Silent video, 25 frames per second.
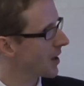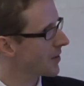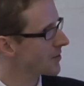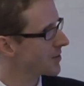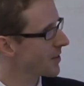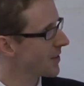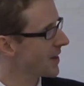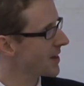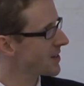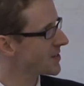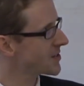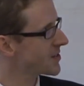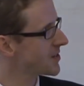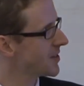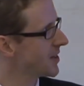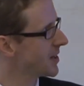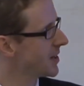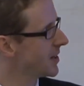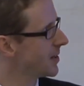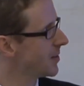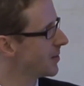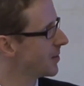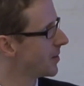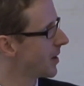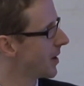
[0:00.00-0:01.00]
So that's
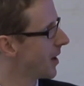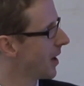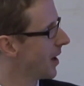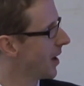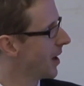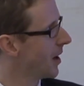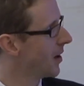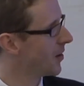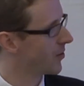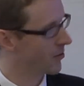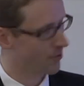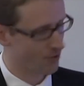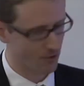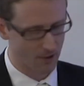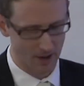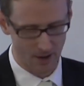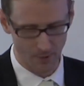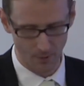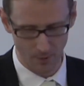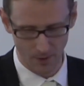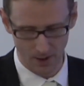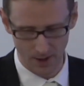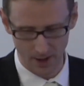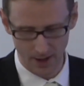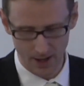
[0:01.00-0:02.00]
the
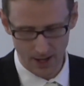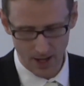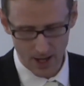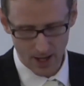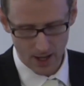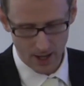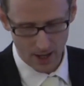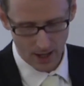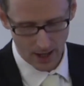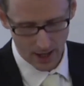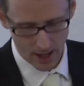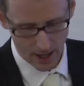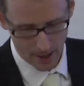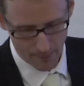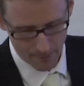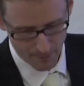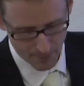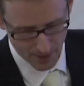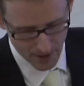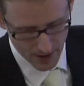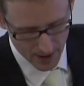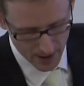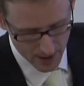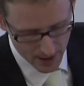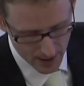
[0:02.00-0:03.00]
framework.
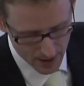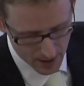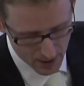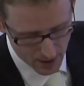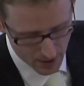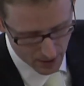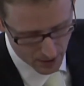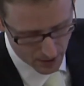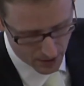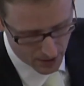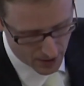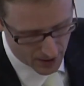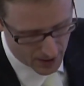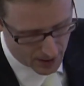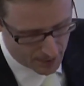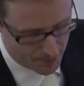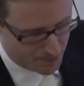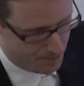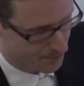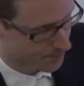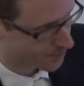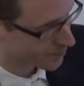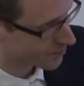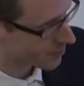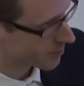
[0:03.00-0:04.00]
The
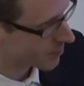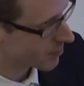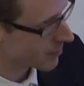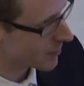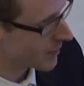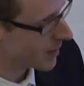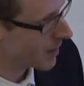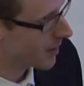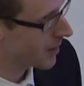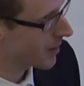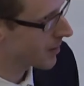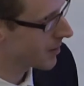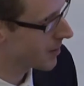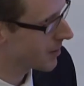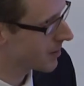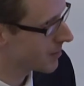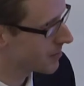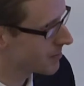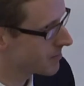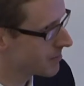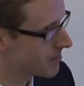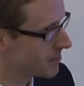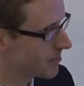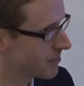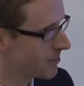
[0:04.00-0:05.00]

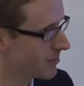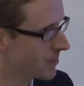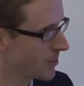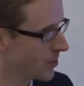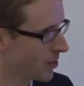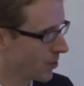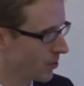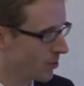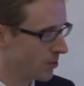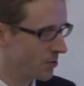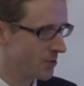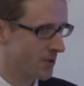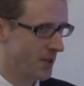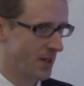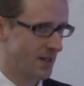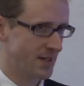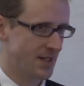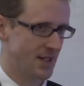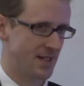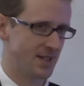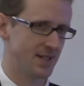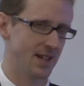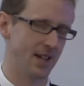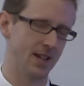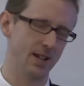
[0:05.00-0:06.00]
laws,
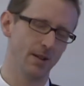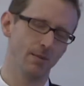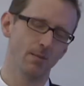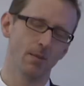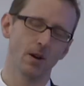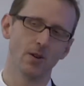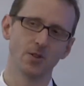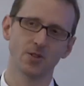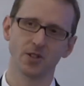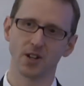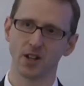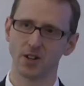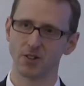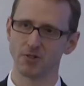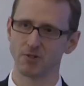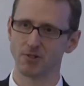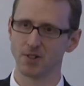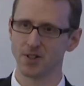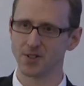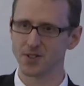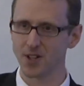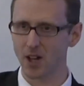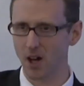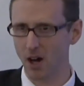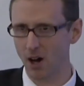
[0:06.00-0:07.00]
as I said, in most
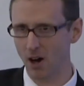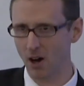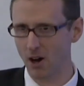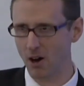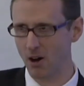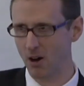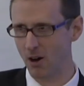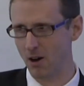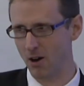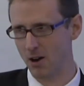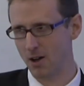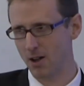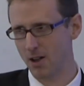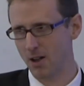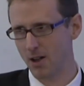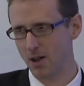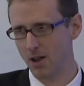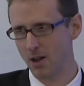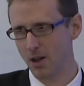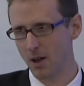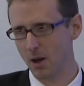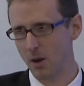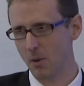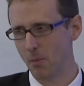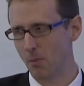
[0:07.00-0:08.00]
countries are
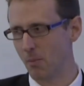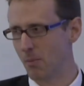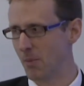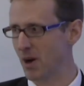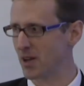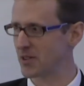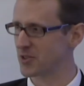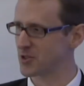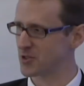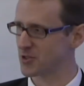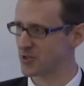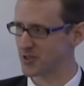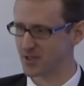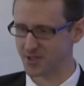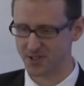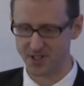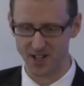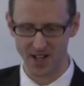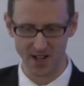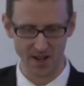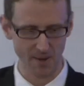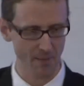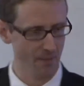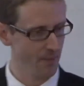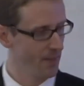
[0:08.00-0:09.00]
much the
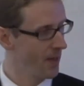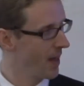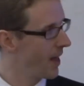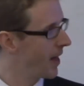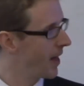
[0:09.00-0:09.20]
same,